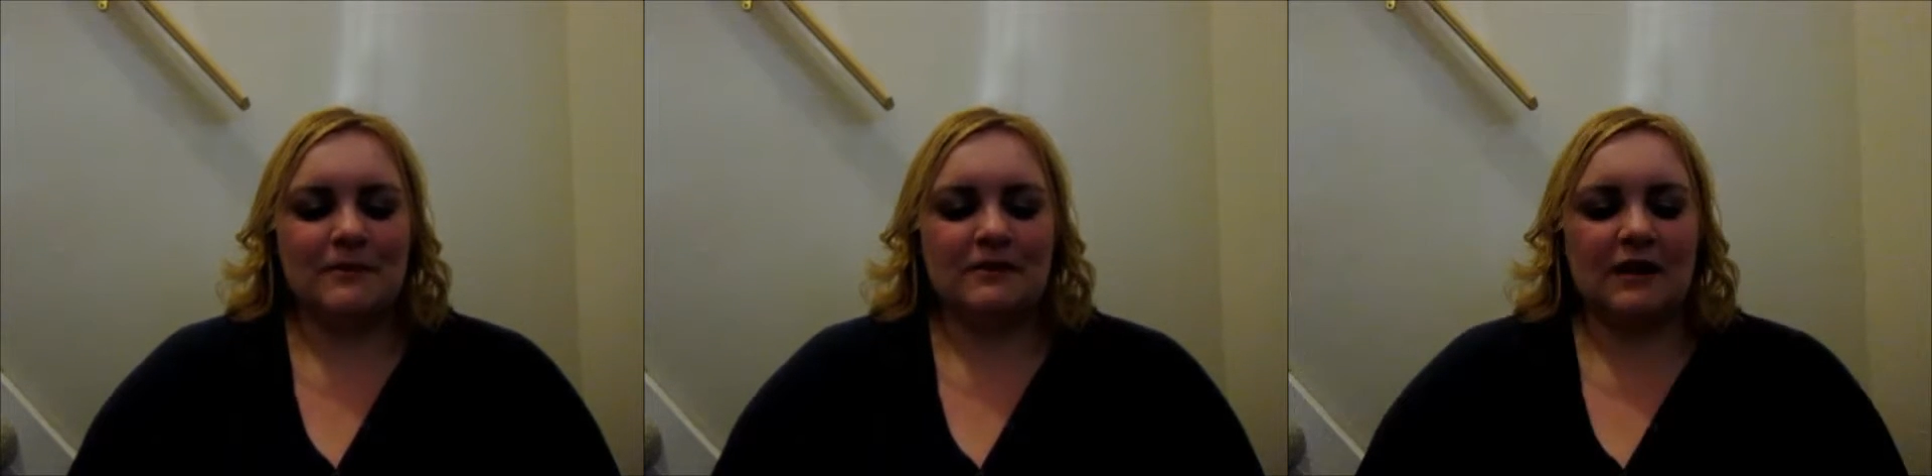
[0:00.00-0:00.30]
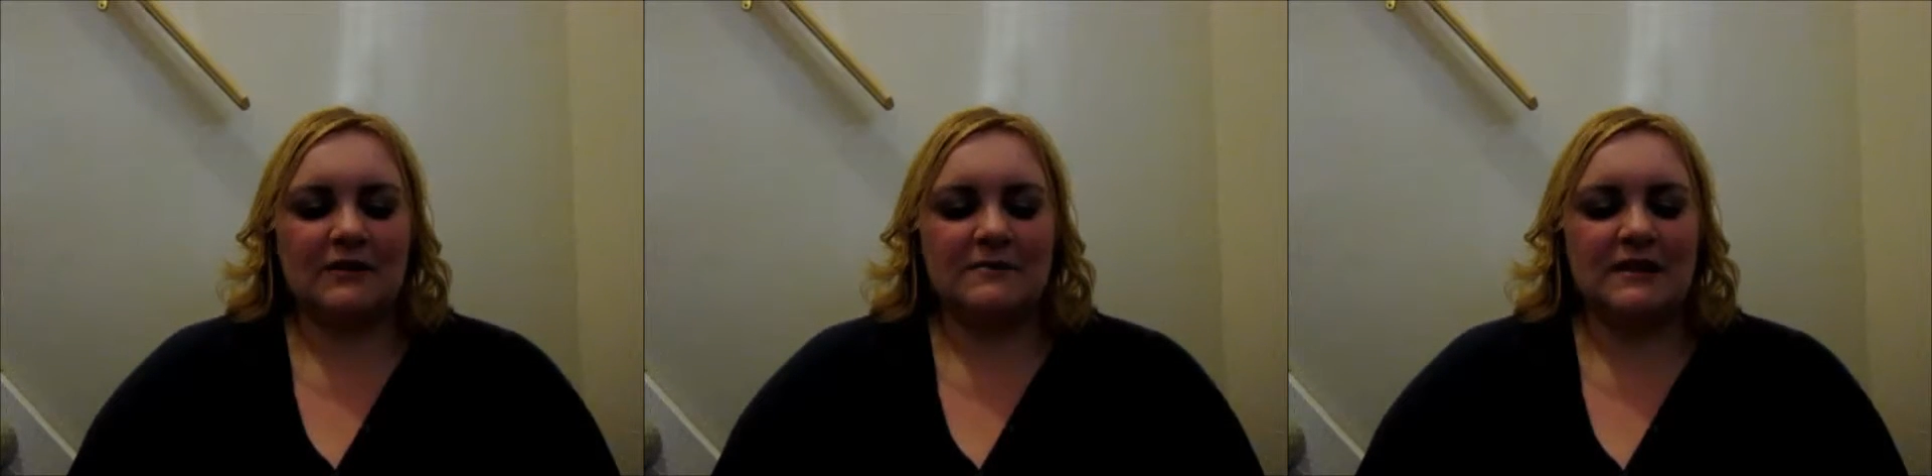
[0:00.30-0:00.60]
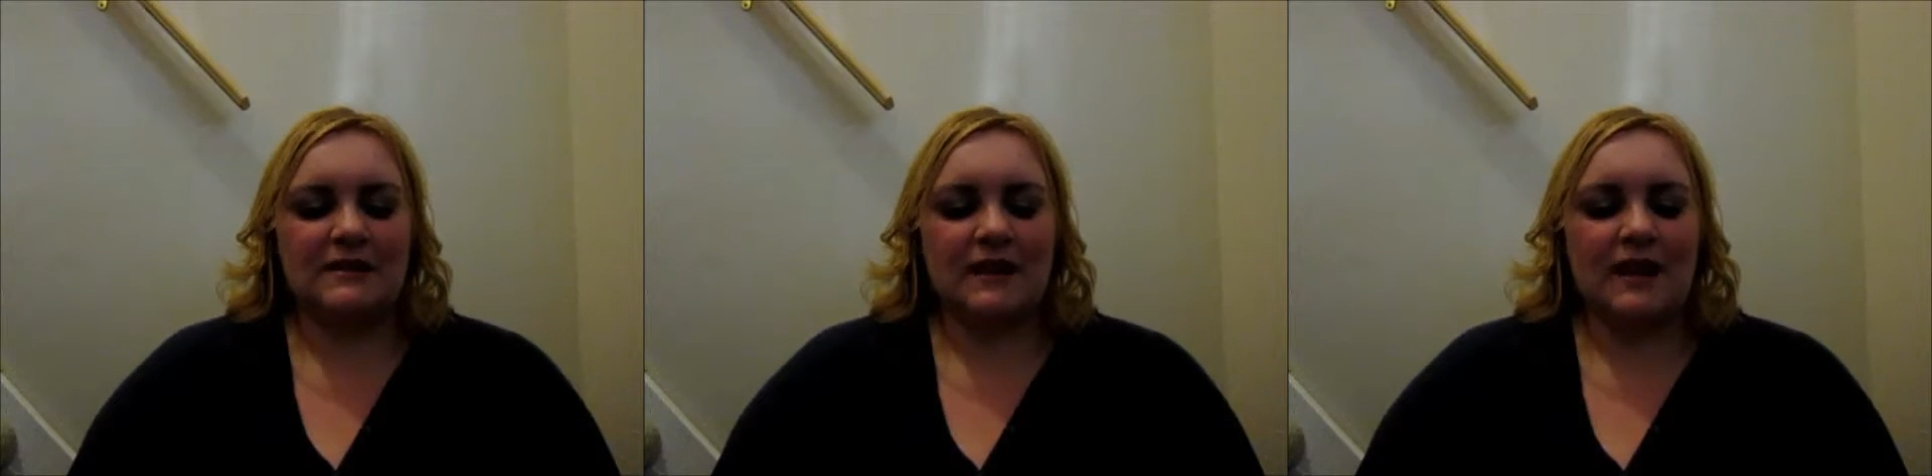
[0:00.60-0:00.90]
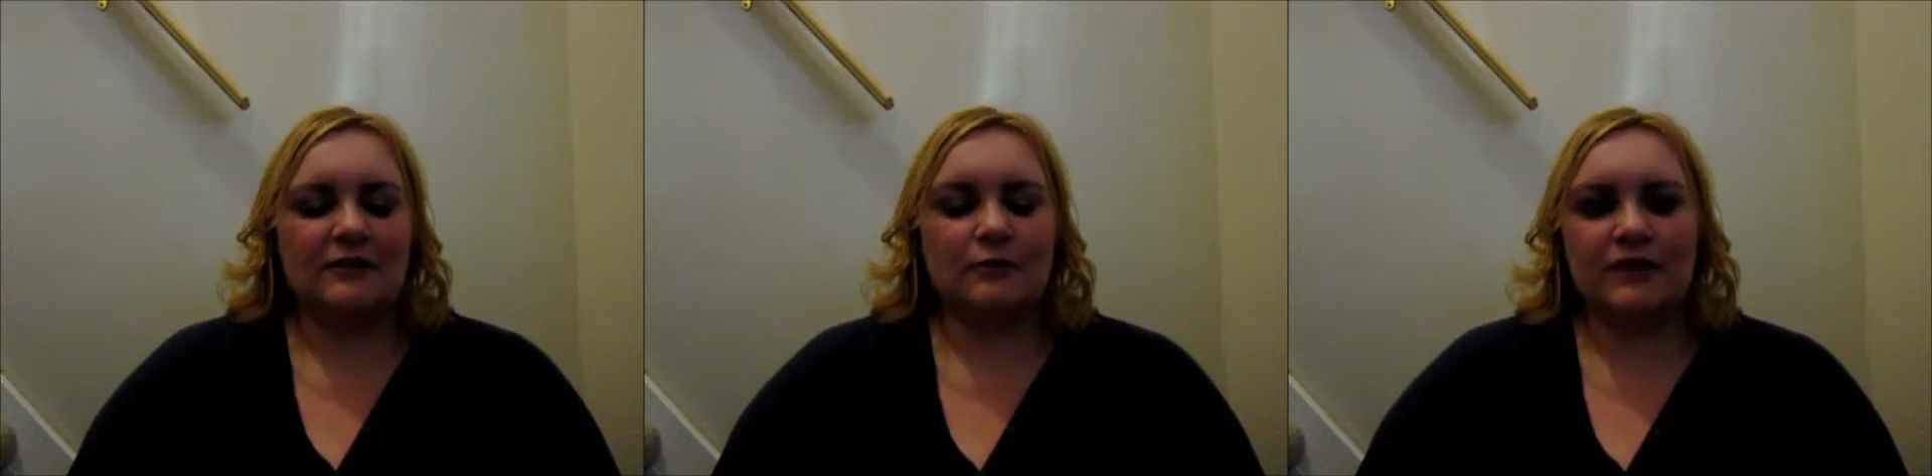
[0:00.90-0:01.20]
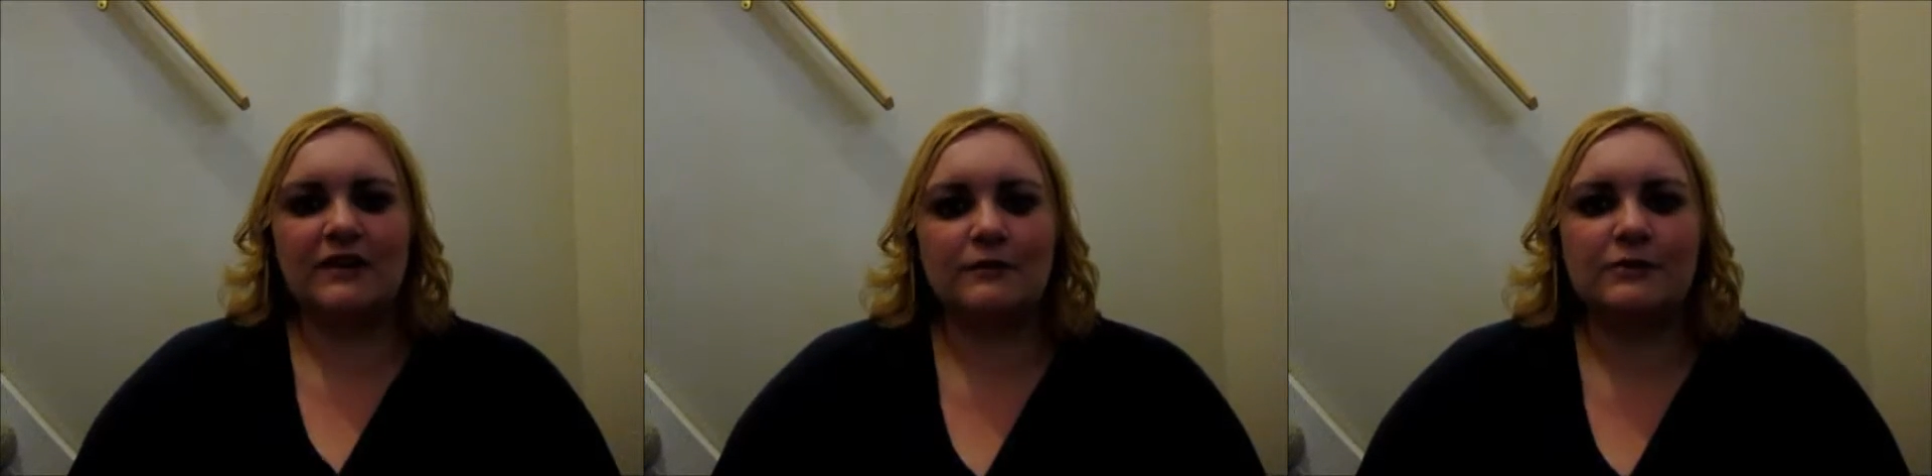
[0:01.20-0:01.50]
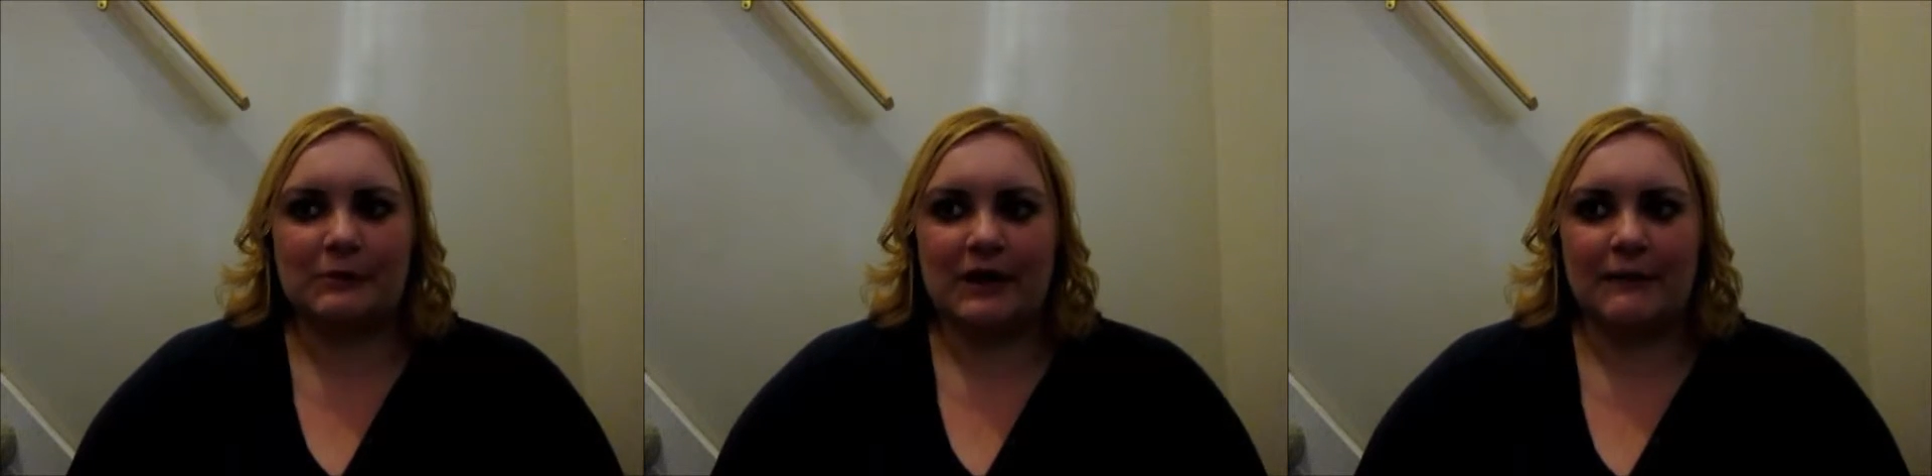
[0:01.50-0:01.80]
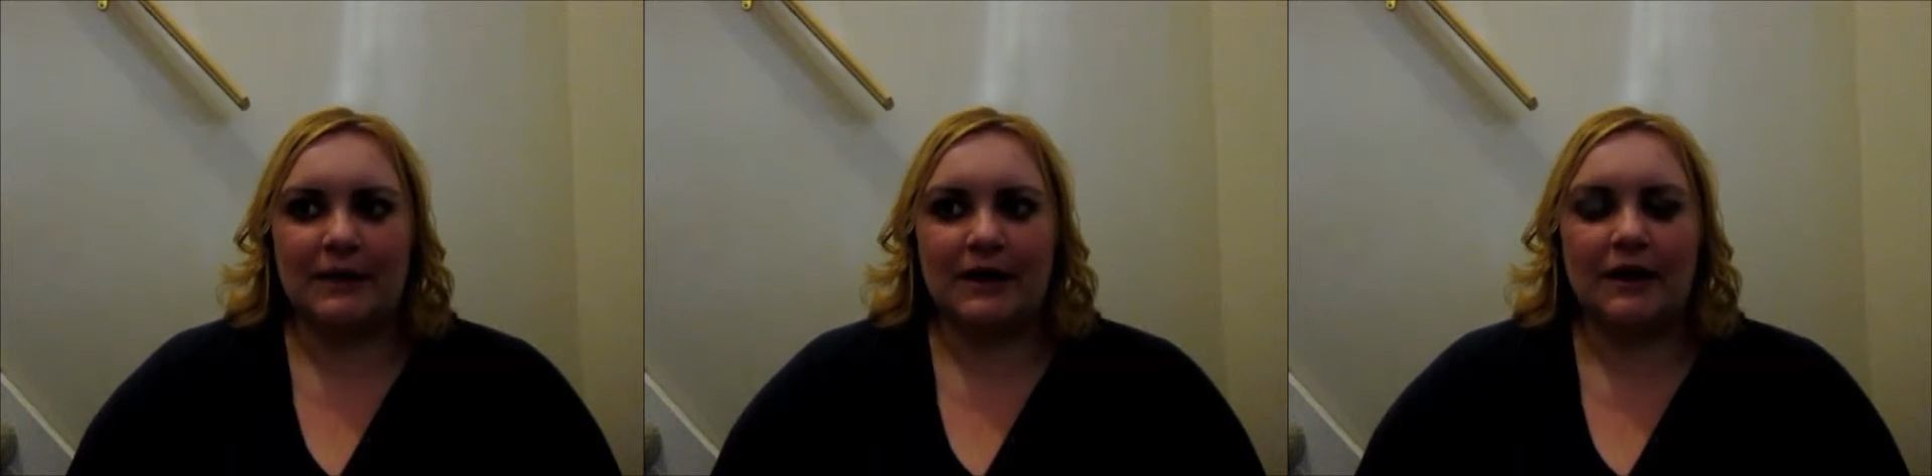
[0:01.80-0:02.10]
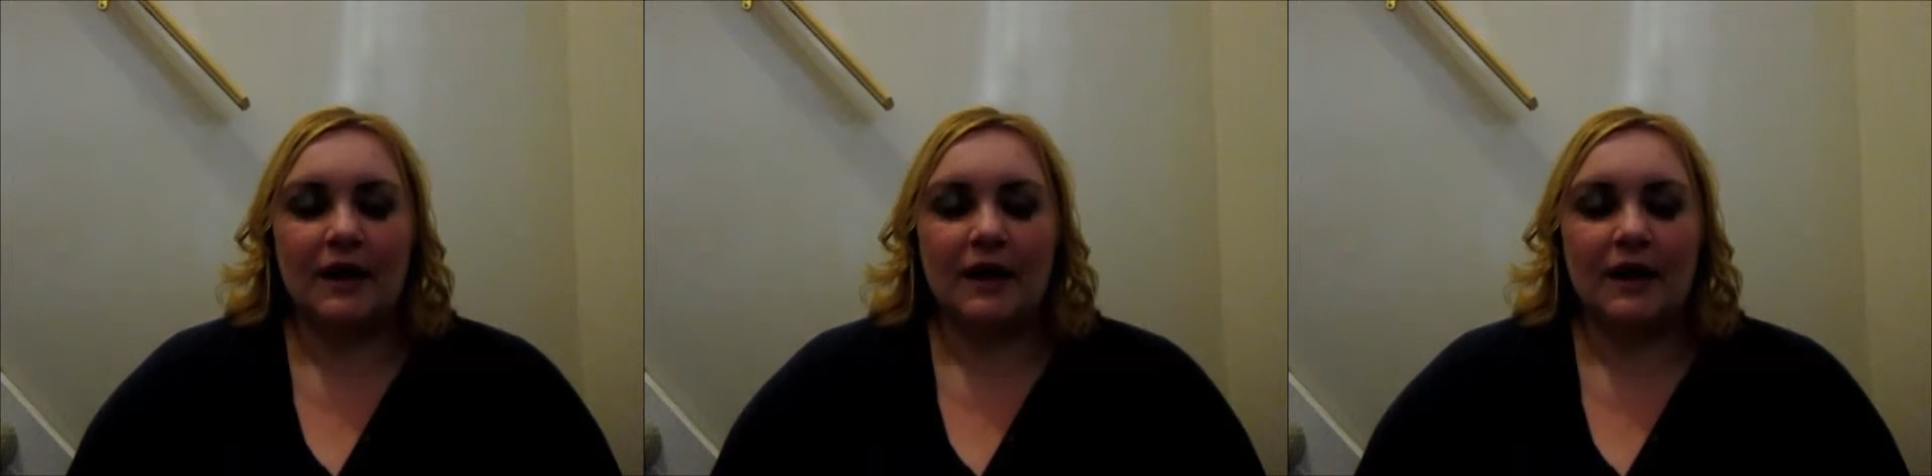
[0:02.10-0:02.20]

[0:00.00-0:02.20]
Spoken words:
telling me that tornadoes were coming,